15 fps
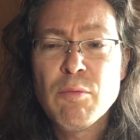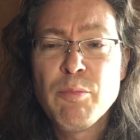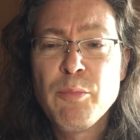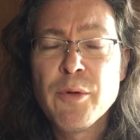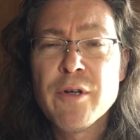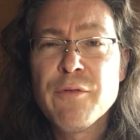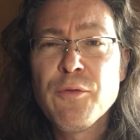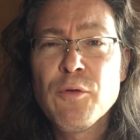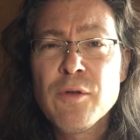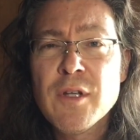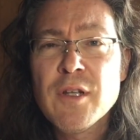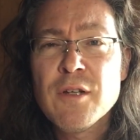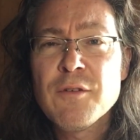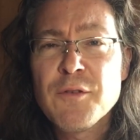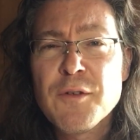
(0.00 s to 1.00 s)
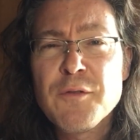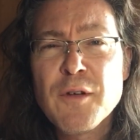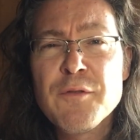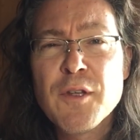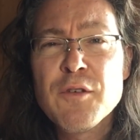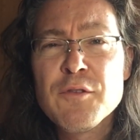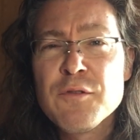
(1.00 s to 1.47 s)
But of all
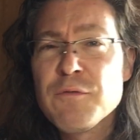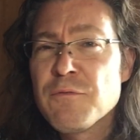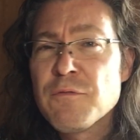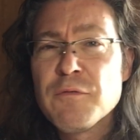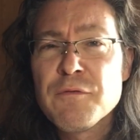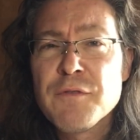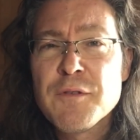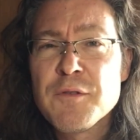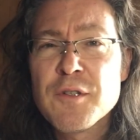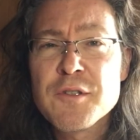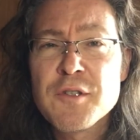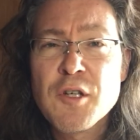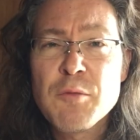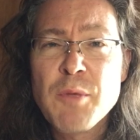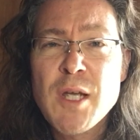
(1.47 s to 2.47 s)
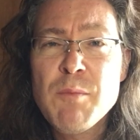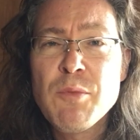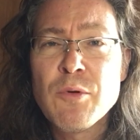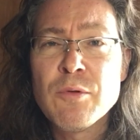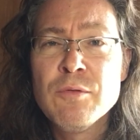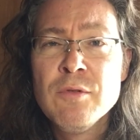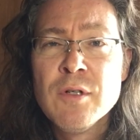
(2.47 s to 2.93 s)
of those 50 or so
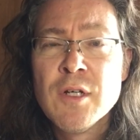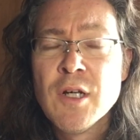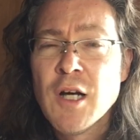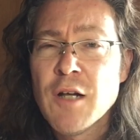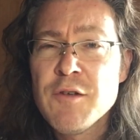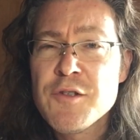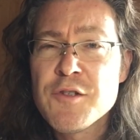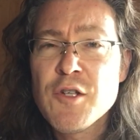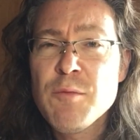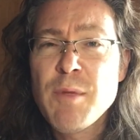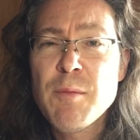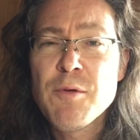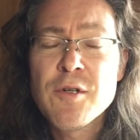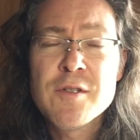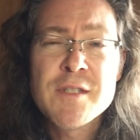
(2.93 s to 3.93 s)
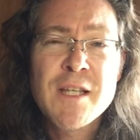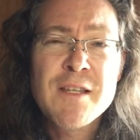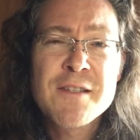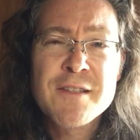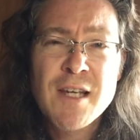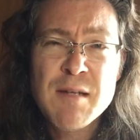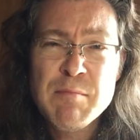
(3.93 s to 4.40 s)
people, only two people can say the
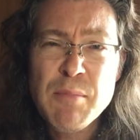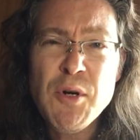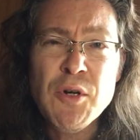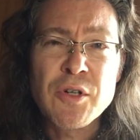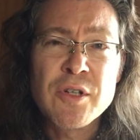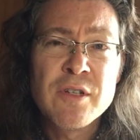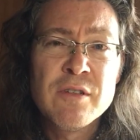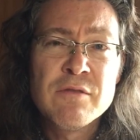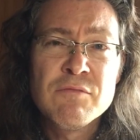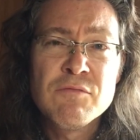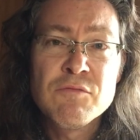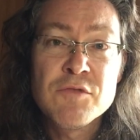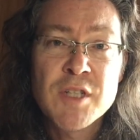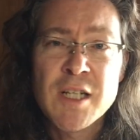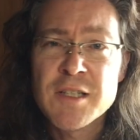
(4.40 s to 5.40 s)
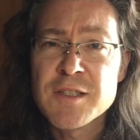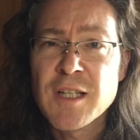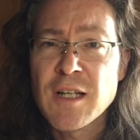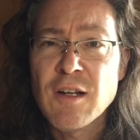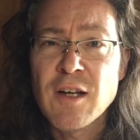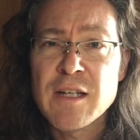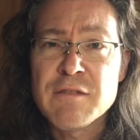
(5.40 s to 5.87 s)
same book changed
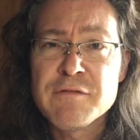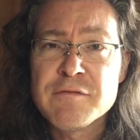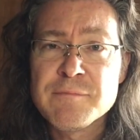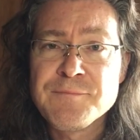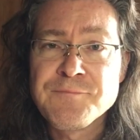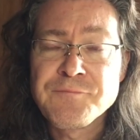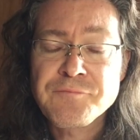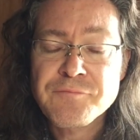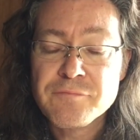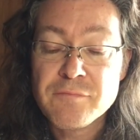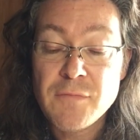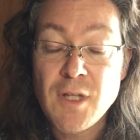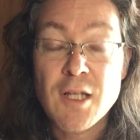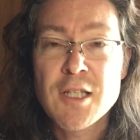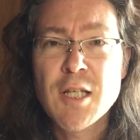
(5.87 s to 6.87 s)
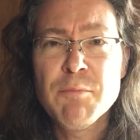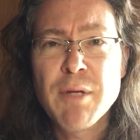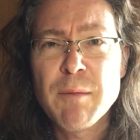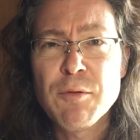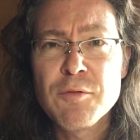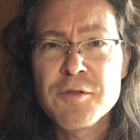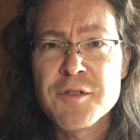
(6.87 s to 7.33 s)
their life. Some
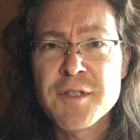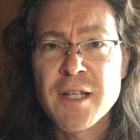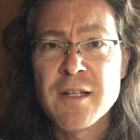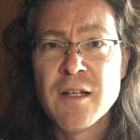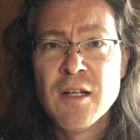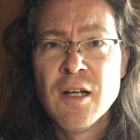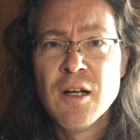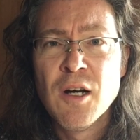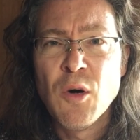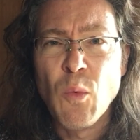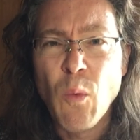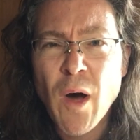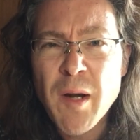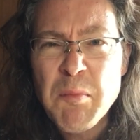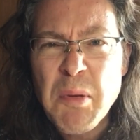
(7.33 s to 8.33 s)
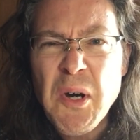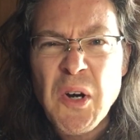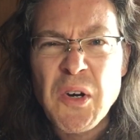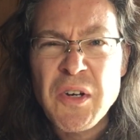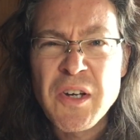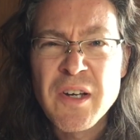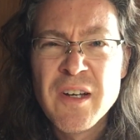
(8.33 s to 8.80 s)
people also said, one
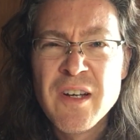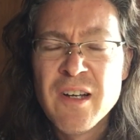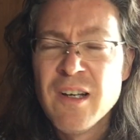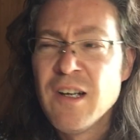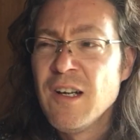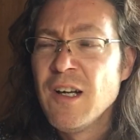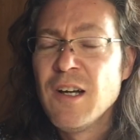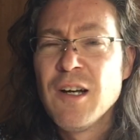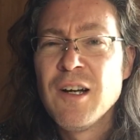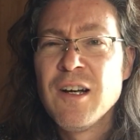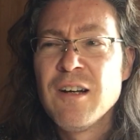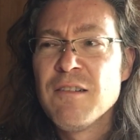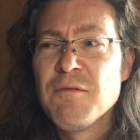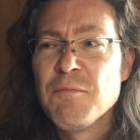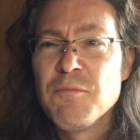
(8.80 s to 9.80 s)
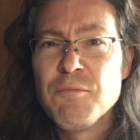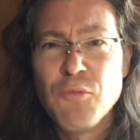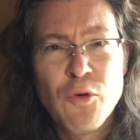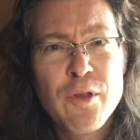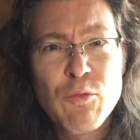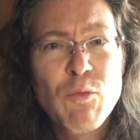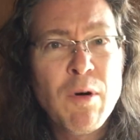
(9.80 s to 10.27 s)
book,
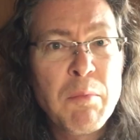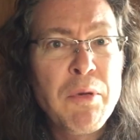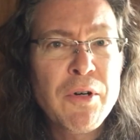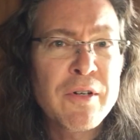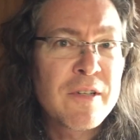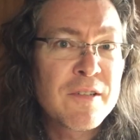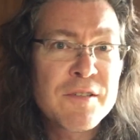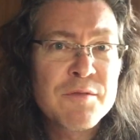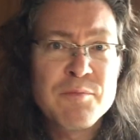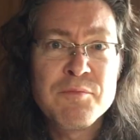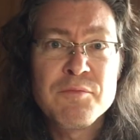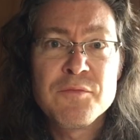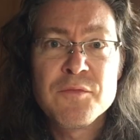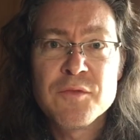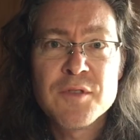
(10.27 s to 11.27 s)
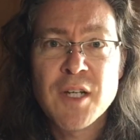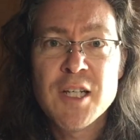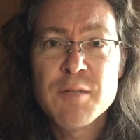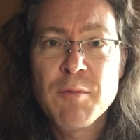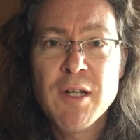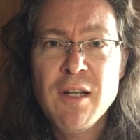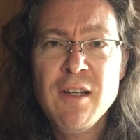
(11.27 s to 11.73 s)
more than one book has
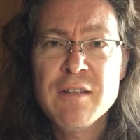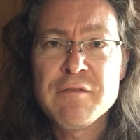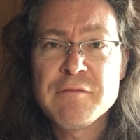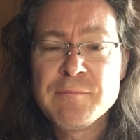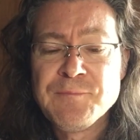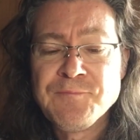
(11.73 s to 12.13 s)
changed my life.